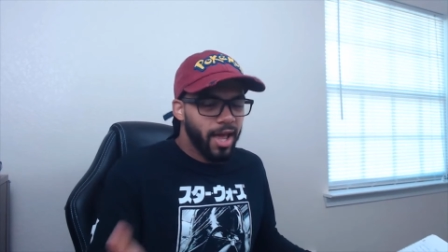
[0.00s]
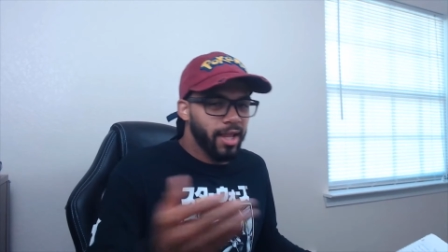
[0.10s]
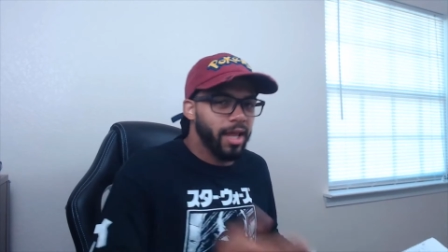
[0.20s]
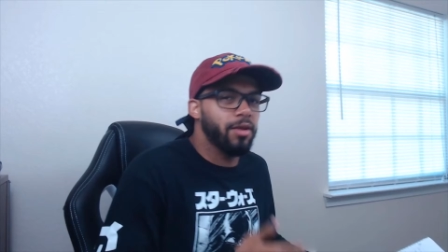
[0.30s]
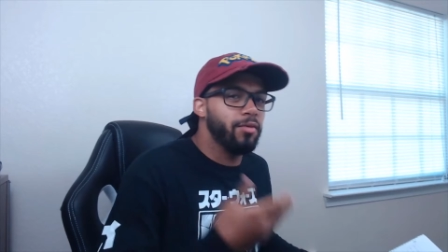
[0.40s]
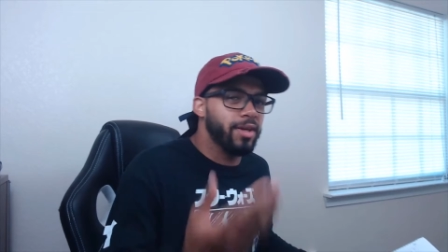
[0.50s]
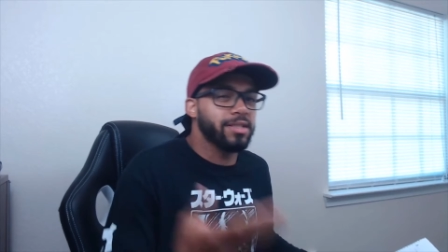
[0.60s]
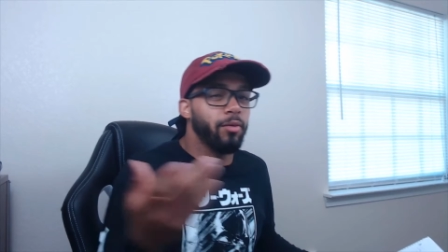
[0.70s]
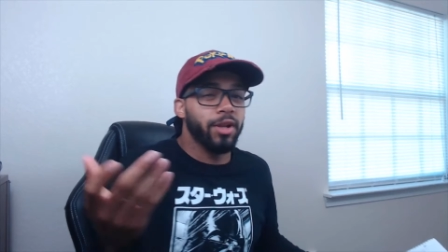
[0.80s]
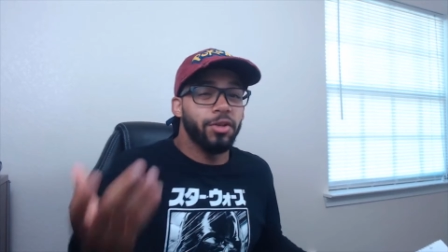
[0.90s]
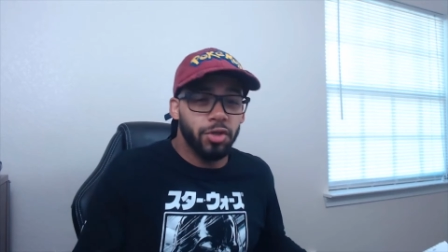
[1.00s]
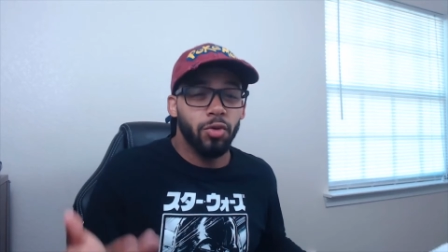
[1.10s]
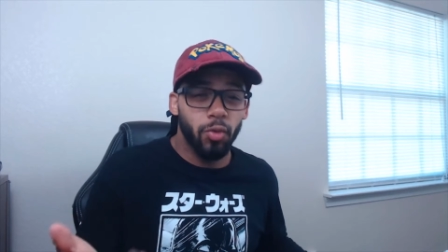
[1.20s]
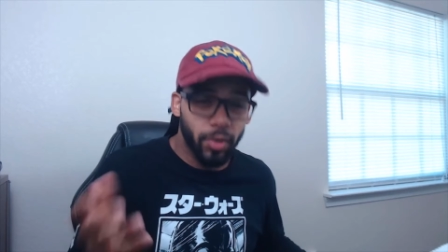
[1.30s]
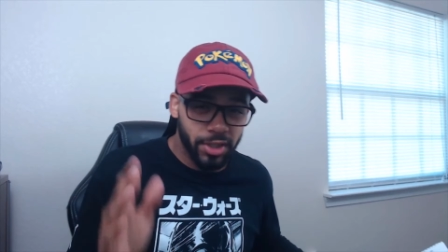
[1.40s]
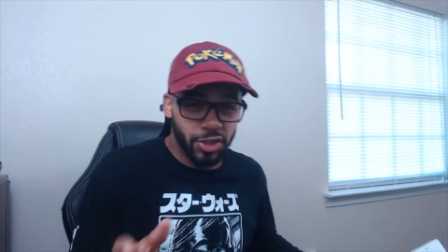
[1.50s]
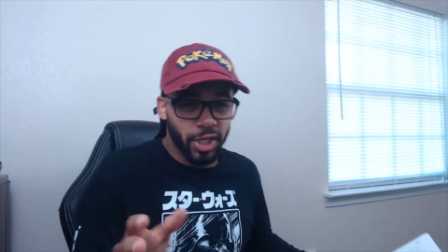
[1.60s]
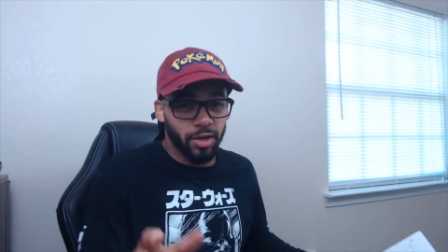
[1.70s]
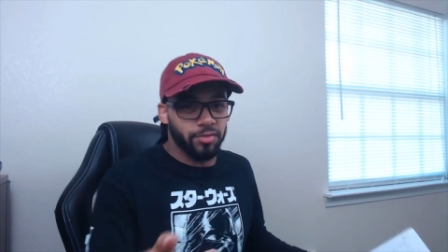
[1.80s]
a lot of new things I want to do with the channel.